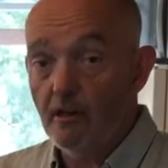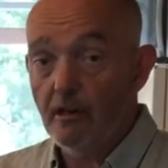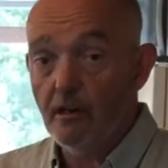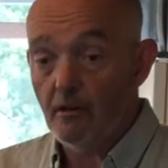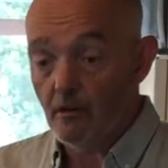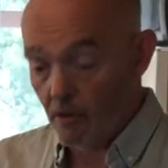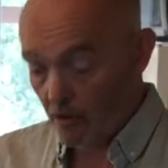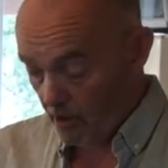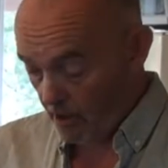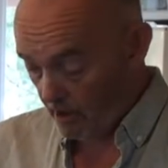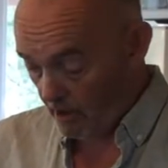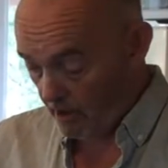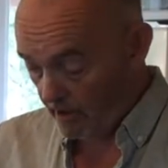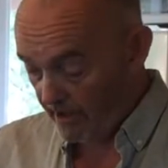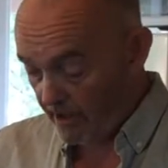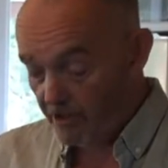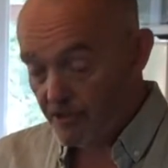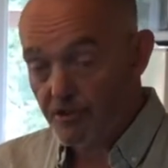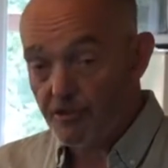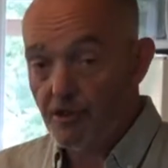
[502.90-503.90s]
look like
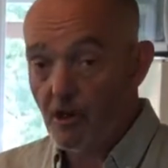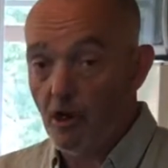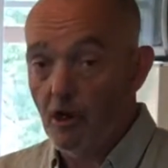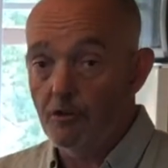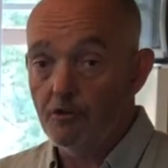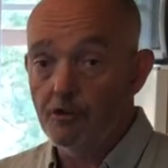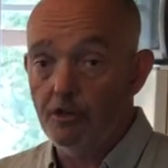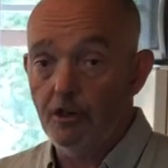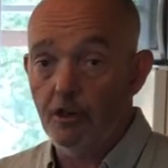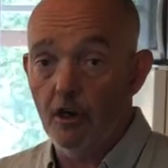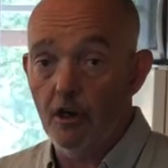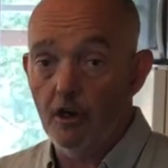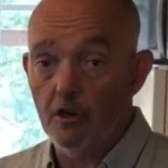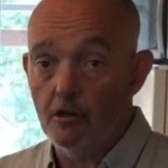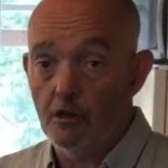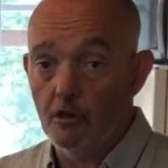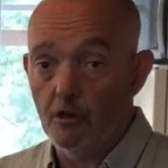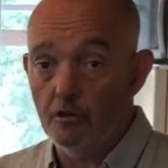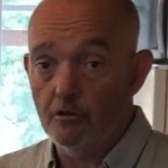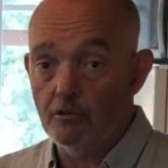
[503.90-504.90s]
it's starting to
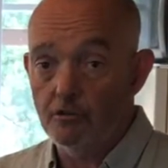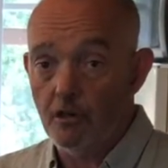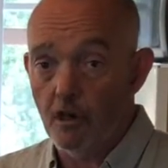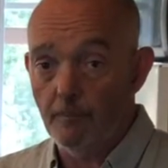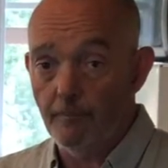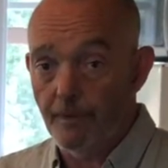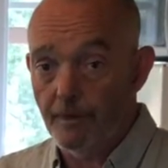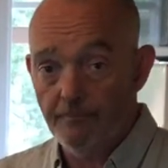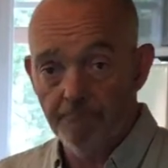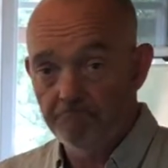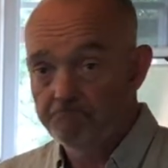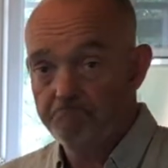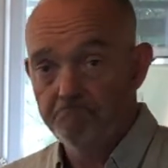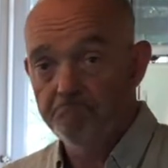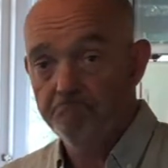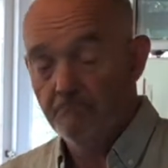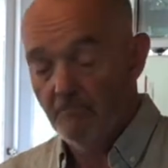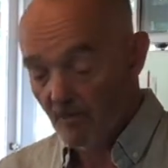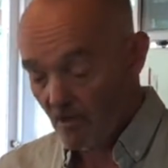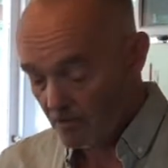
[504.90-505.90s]
curdle on top.
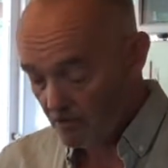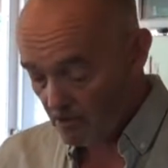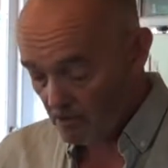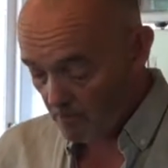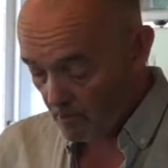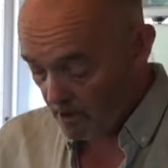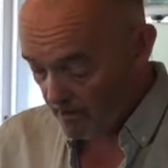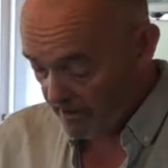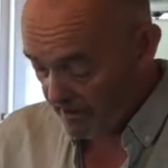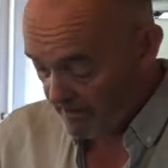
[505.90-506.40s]
Don't worry,